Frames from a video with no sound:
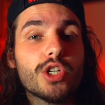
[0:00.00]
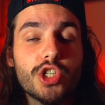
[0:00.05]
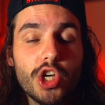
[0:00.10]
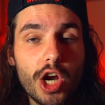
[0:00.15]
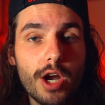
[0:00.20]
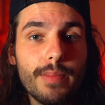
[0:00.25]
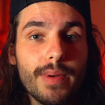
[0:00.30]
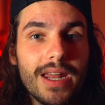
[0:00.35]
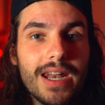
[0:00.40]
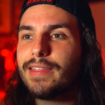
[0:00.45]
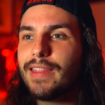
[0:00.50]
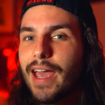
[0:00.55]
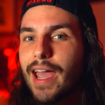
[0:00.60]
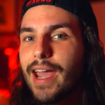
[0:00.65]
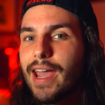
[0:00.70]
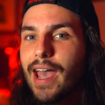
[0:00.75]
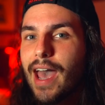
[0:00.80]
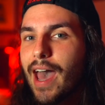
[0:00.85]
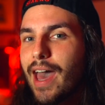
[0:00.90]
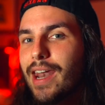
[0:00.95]
German.
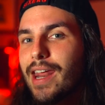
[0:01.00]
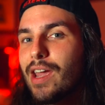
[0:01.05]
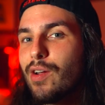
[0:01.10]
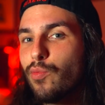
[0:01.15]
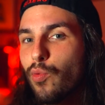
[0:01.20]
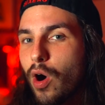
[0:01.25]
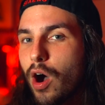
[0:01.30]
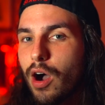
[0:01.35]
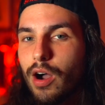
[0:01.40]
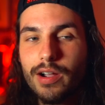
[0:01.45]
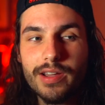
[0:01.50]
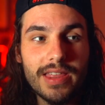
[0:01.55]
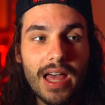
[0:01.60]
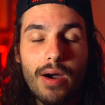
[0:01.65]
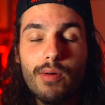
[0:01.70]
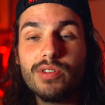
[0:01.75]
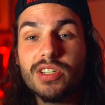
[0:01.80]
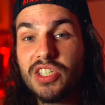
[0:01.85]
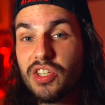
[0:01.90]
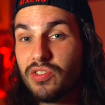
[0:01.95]
They had a walk
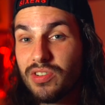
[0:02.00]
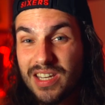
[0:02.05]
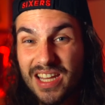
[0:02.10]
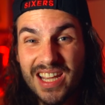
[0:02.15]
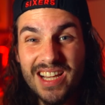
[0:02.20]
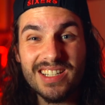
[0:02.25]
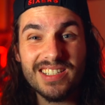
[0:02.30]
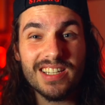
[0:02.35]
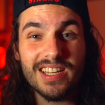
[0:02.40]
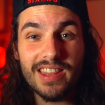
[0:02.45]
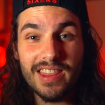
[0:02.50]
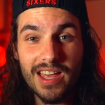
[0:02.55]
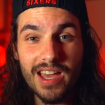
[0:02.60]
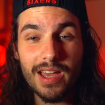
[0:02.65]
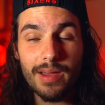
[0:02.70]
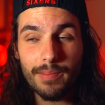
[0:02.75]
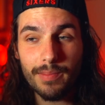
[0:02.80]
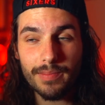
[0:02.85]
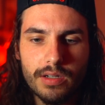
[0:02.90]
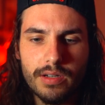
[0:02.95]
that was unique to
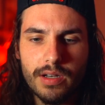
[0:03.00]
them.